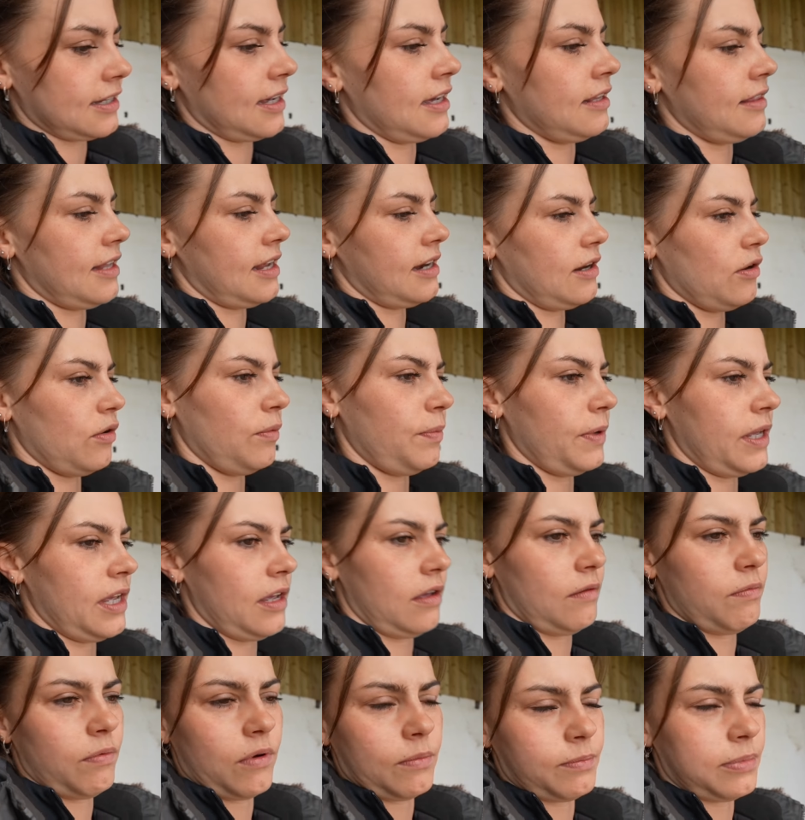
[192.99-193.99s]
And then it'll
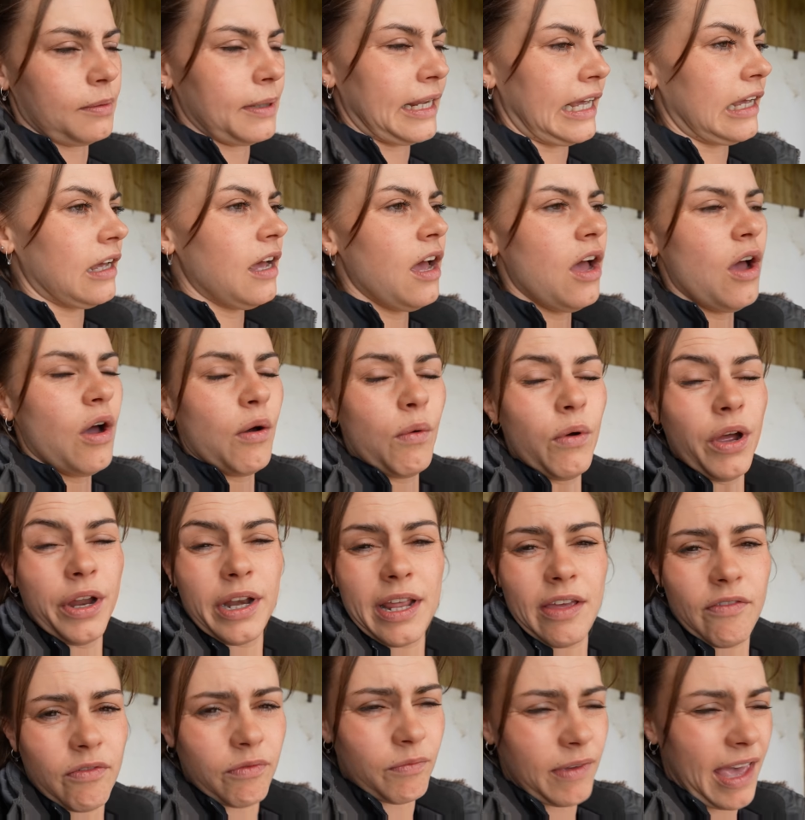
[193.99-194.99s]
be probably,
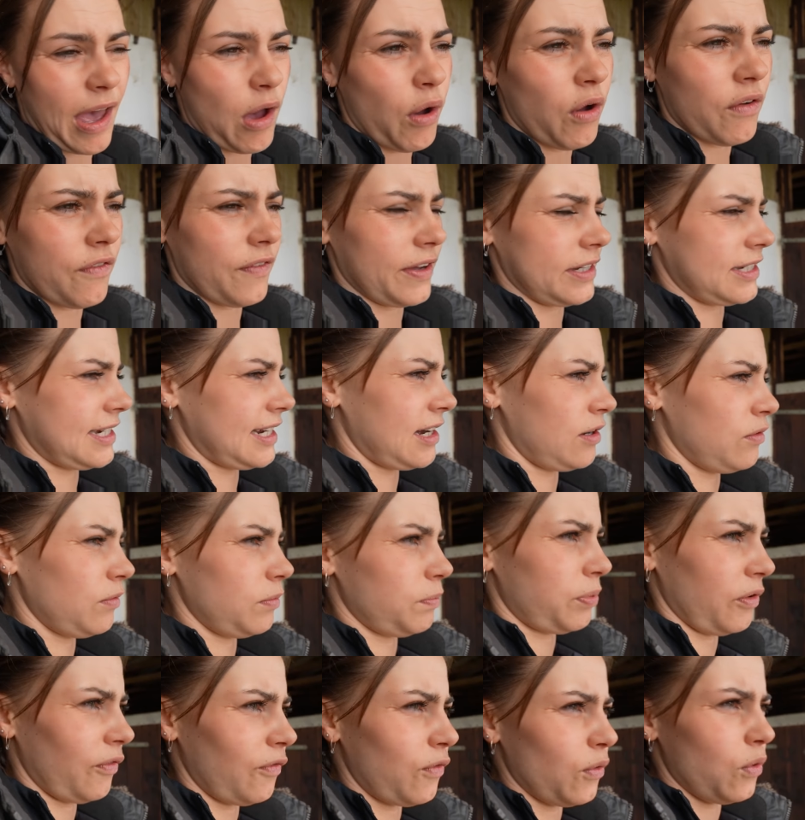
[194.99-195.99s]
won't even get off, I
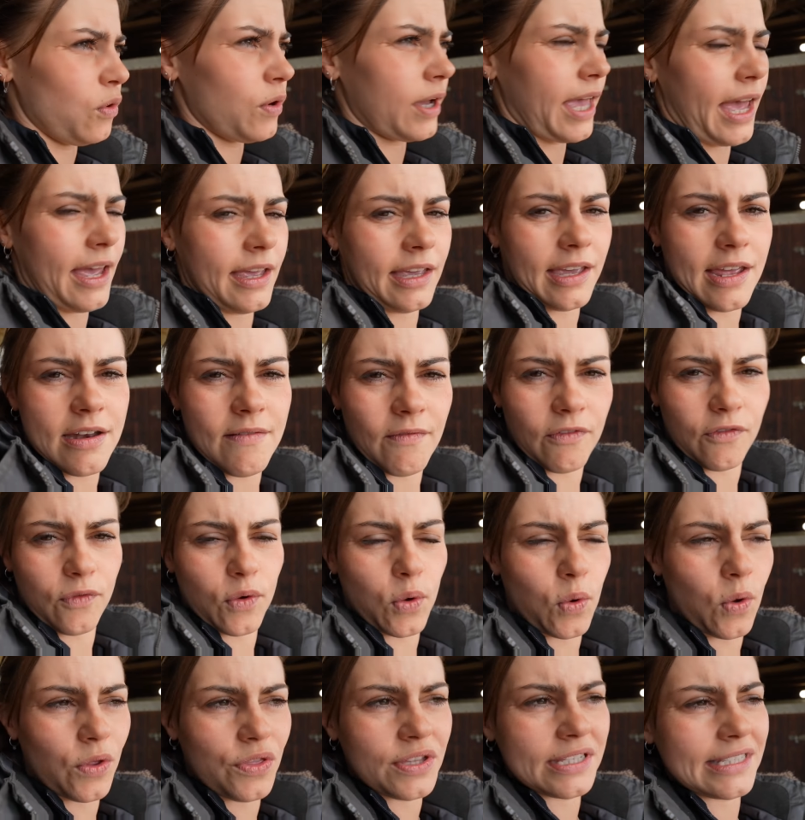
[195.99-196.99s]
doubt, before getting in
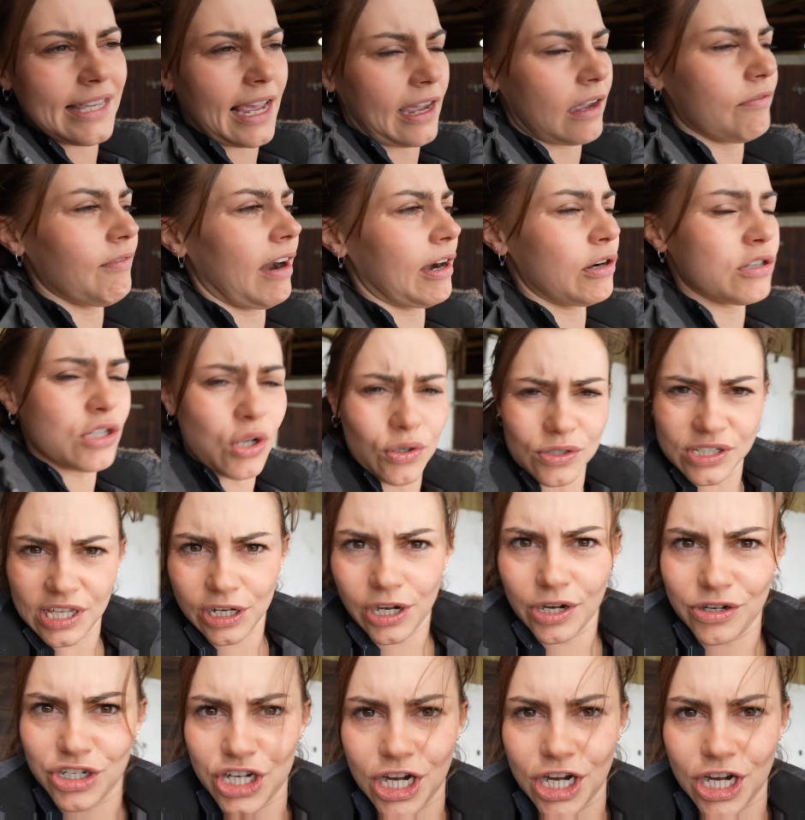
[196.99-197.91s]
for the second round, as long as they don't